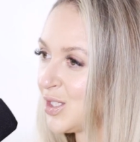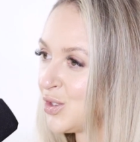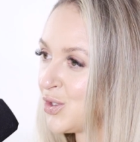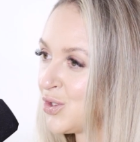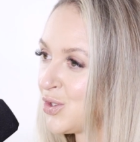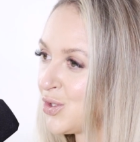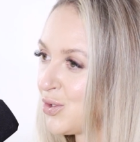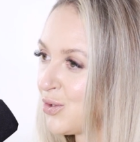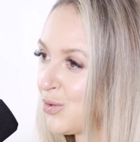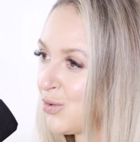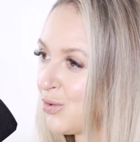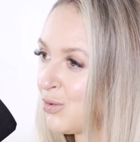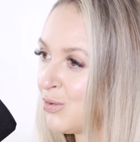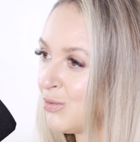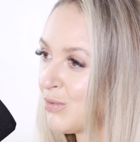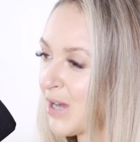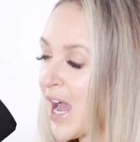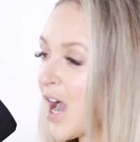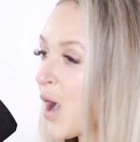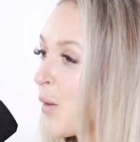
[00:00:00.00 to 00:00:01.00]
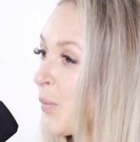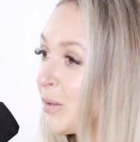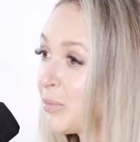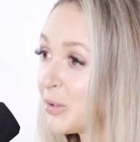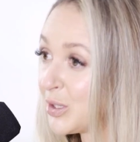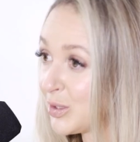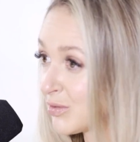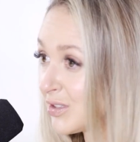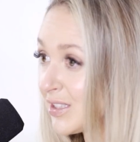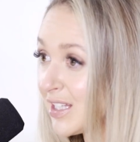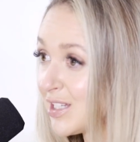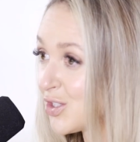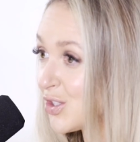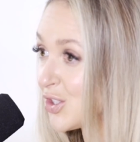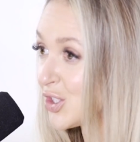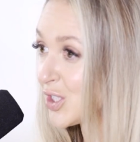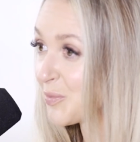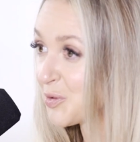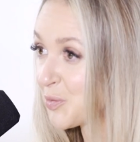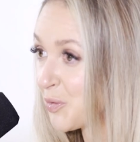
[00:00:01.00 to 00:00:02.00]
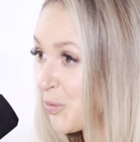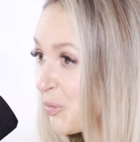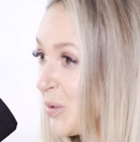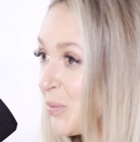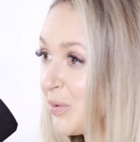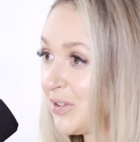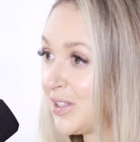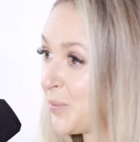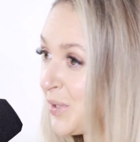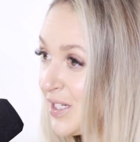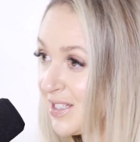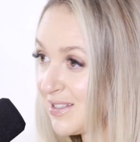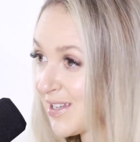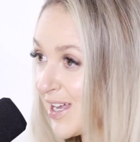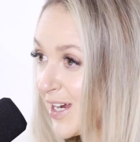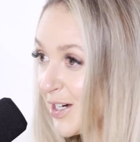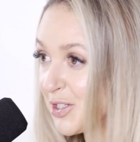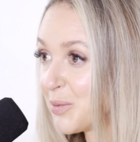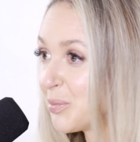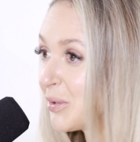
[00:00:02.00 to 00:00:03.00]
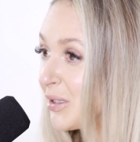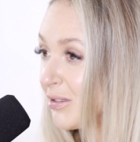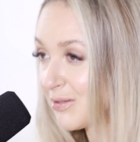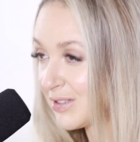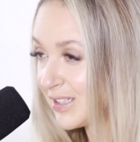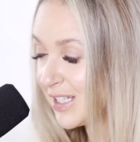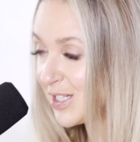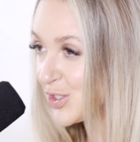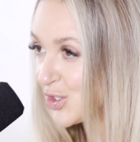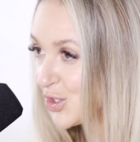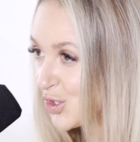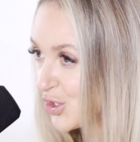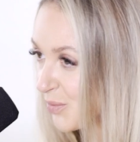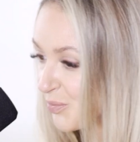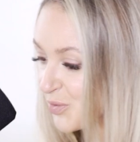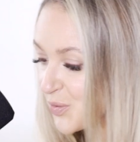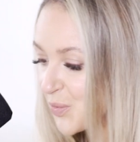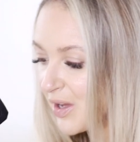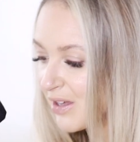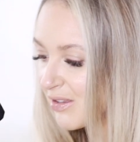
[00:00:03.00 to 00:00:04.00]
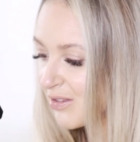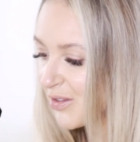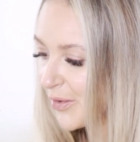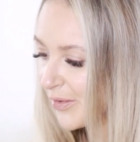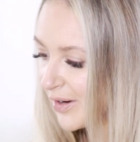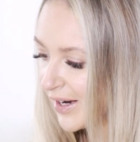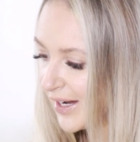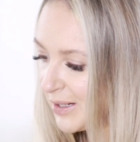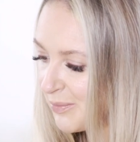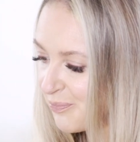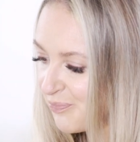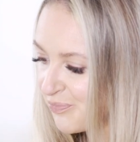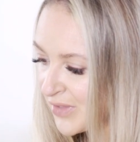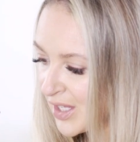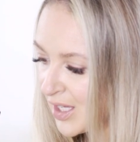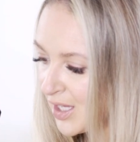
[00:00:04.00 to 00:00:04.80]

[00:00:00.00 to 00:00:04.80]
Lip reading: into how we build relationships with people that we desire to build relationships with. All right.